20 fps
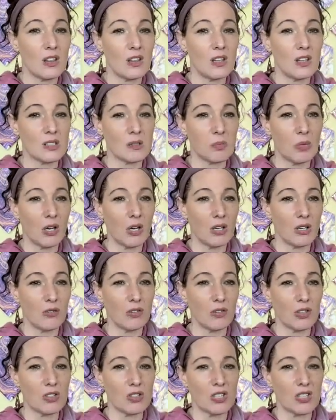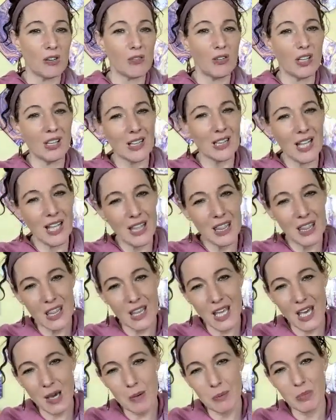this part of yourself, and let
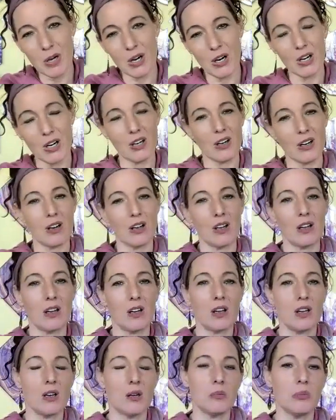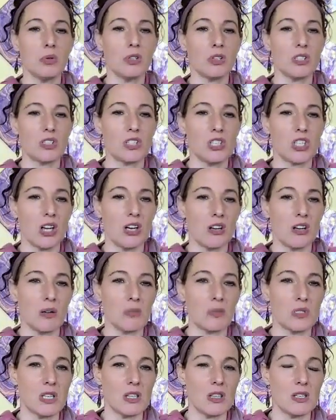that part pull a chair
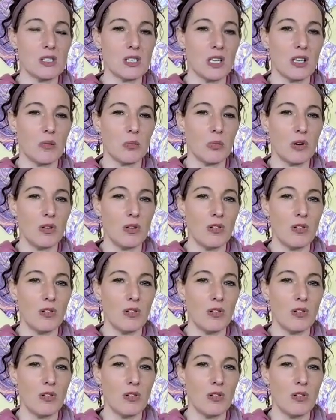up to the table.